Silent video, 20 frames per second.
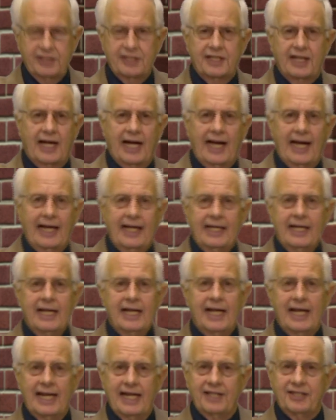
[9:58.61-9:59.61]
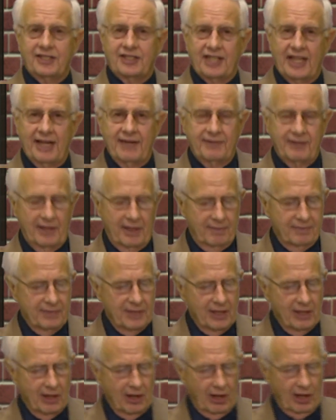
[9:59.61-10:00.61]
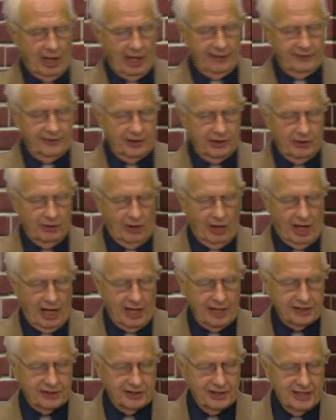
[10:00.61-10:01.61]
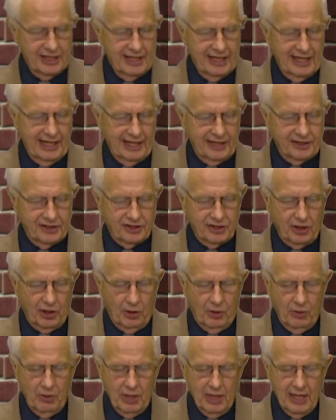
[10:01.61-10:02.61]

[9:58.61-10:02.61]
die and save them on the cross. And so